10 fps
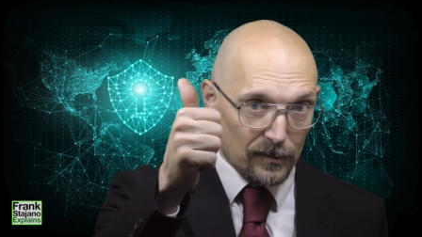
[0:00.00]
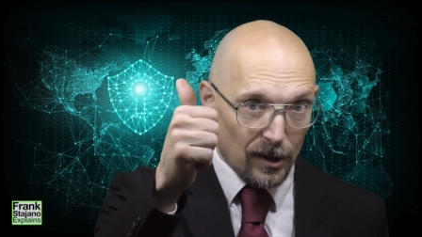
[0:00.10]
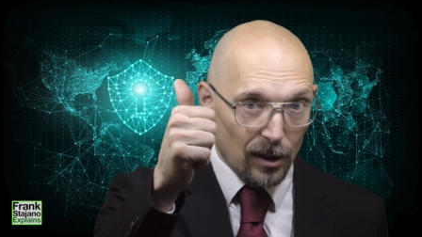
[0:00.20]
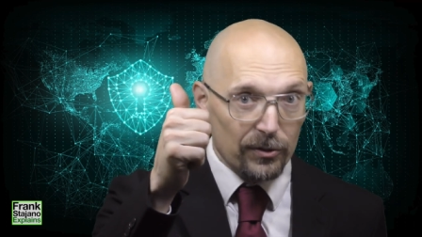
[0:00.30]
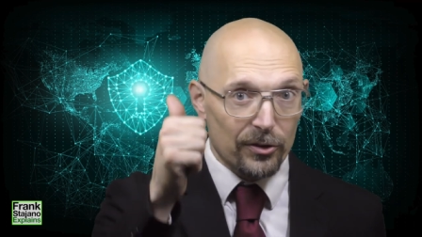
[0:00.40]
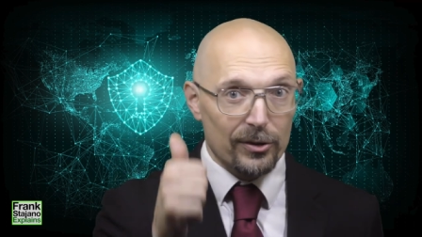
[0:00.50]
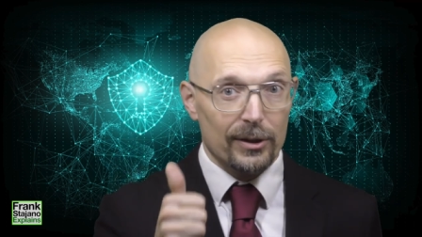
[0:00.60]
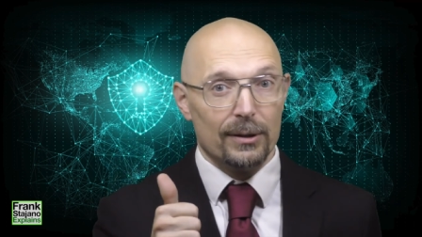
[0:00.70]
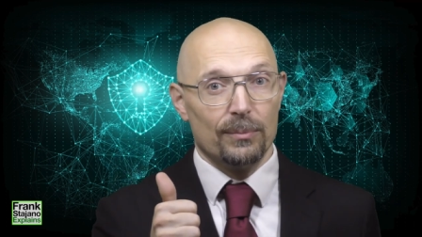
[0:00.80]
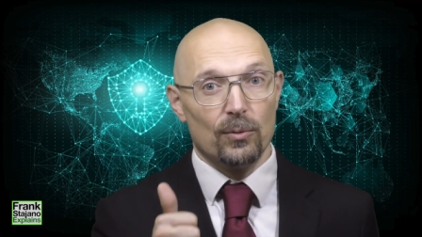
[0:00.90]

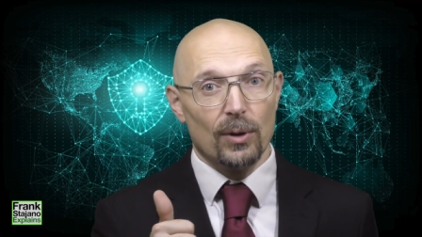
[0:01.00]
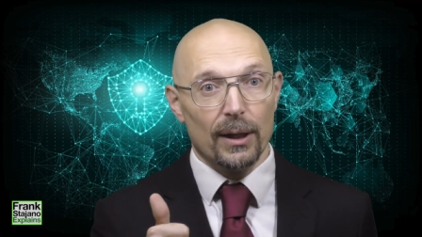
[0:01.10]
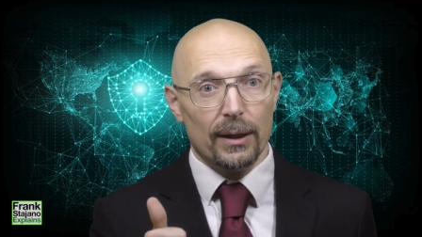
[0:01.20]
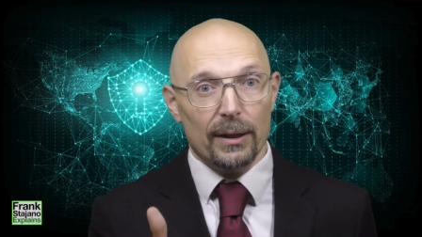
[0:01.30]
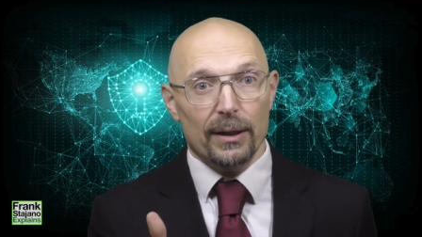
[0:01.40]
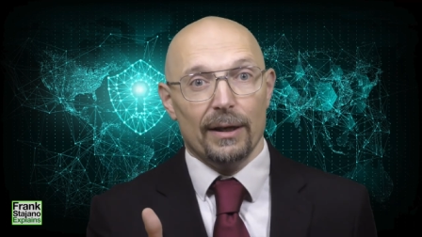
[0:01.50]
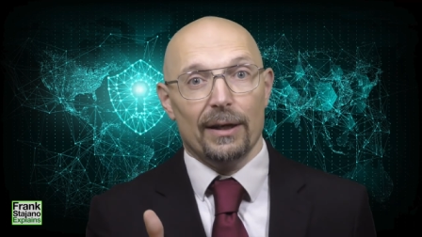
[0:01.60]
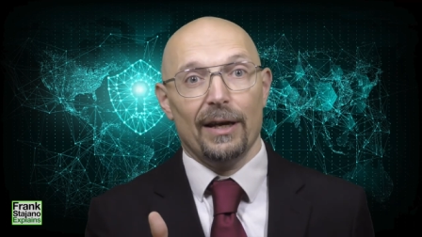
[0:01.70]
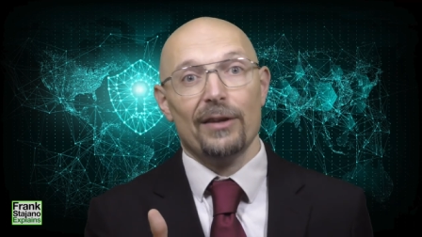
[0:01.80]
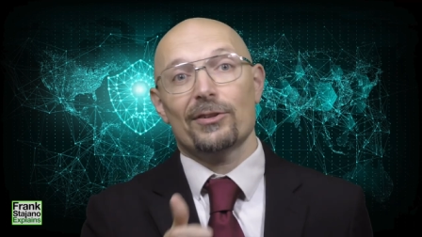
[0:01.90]
Obviously, number one,
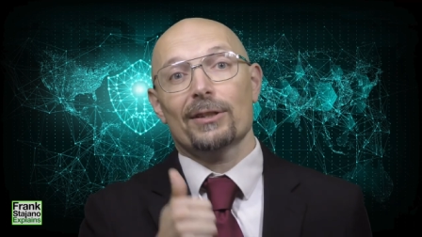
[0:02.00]
as the